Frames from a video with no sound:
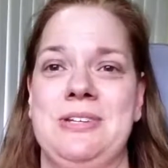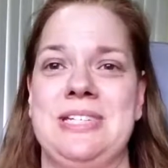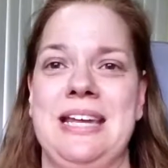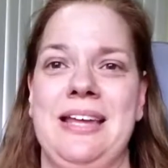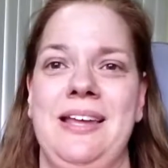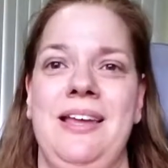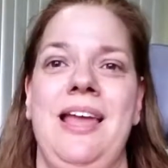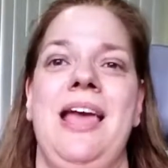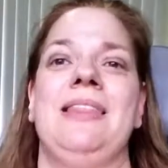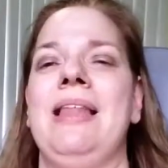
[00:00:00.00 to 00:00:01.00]
music,
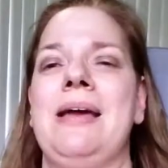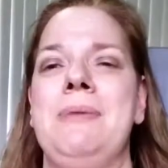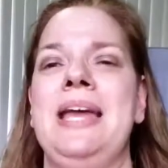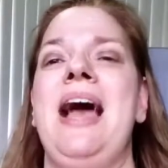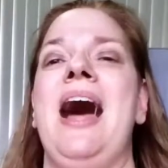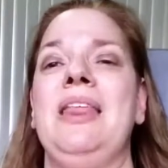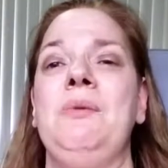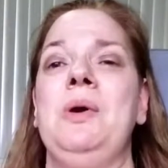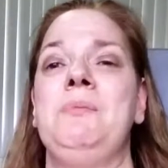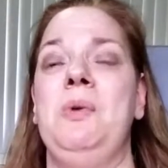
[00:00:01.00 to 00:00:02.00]
like a big
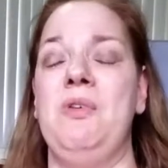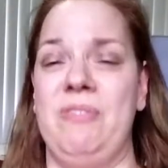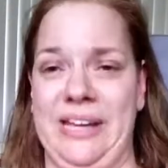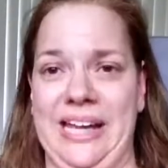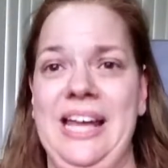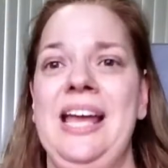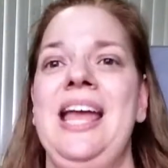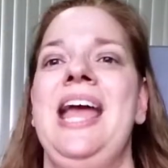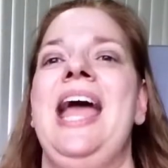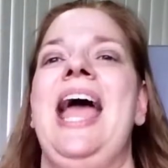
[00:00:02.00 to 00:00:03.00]
Hollywood movie,
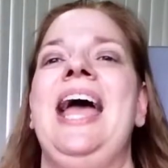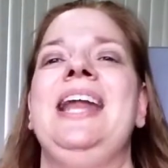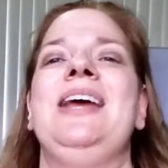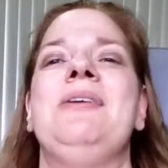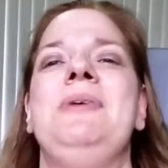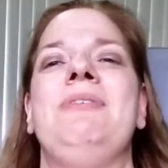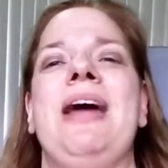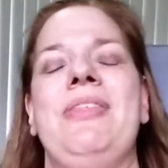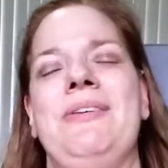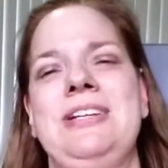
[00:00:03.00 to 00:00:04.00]
and it could be
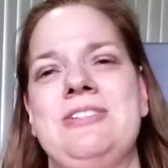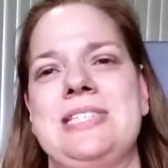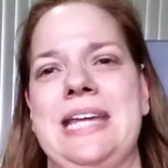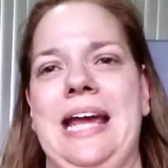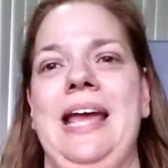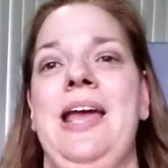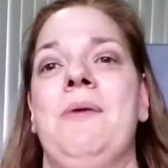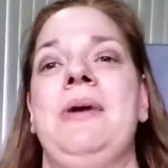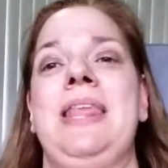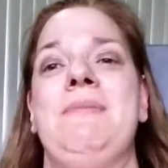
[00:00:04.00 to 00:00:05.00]
rather interesting.
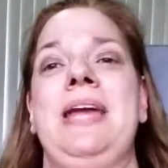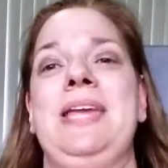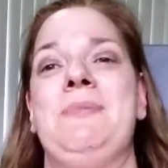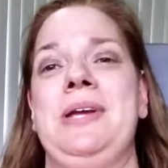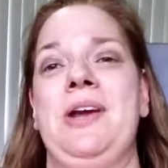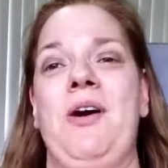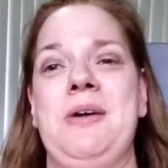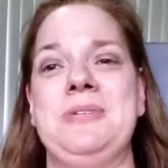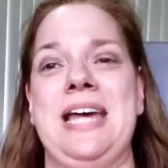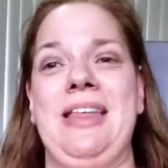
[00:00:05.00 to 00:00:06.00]
When they make you put your
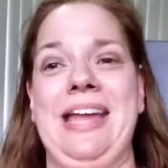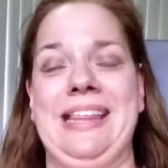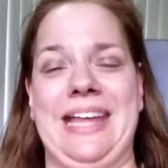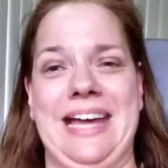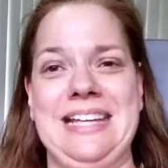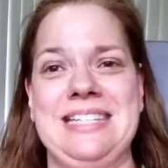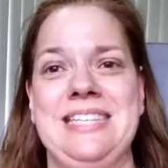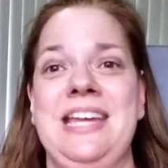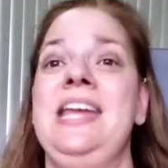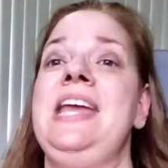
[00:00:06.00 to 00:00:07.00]
arms out like this,
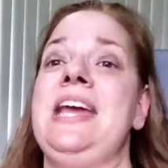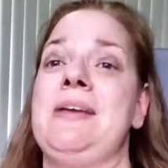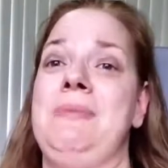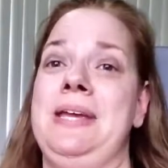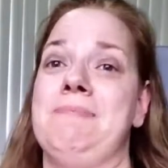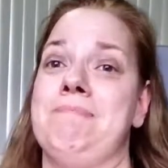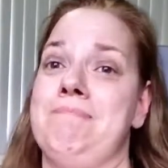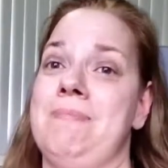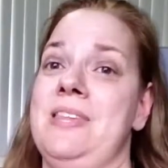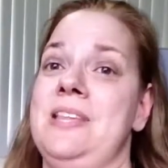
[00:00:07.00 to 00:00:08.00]
it could be
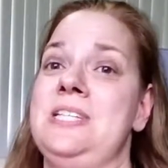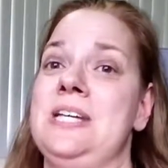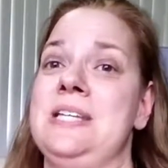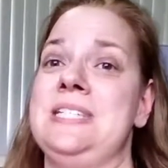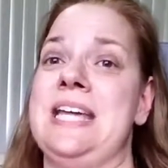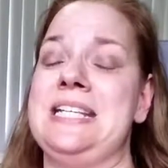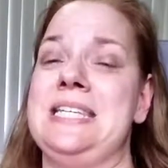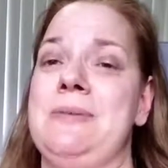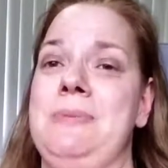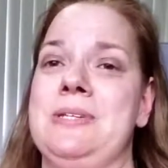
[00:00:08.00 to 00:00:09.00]
set
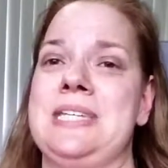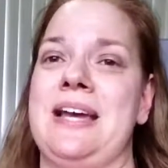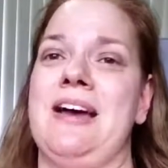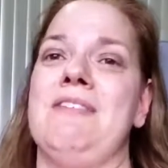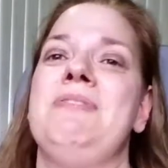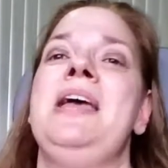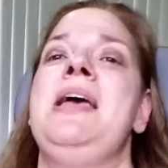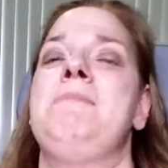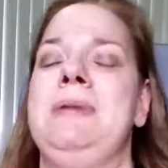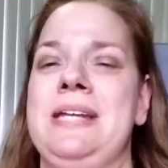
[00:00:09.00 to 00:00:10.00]
to the music of
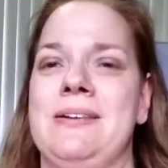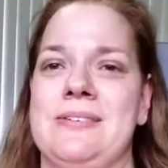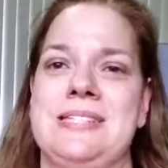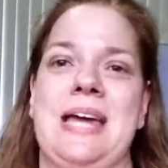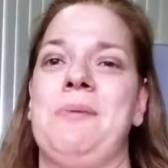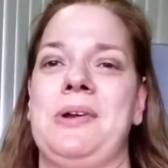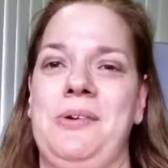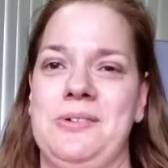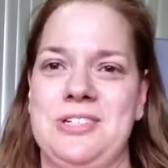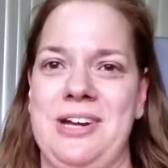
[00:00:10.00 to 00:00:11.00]
Beatles, "I Want to
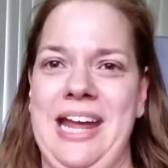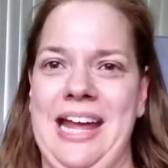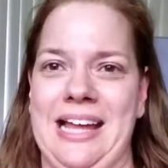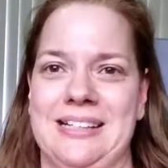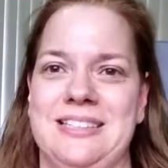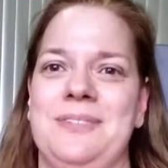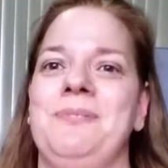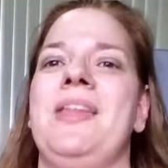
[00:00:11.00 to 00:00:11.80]
Hold Your Hand."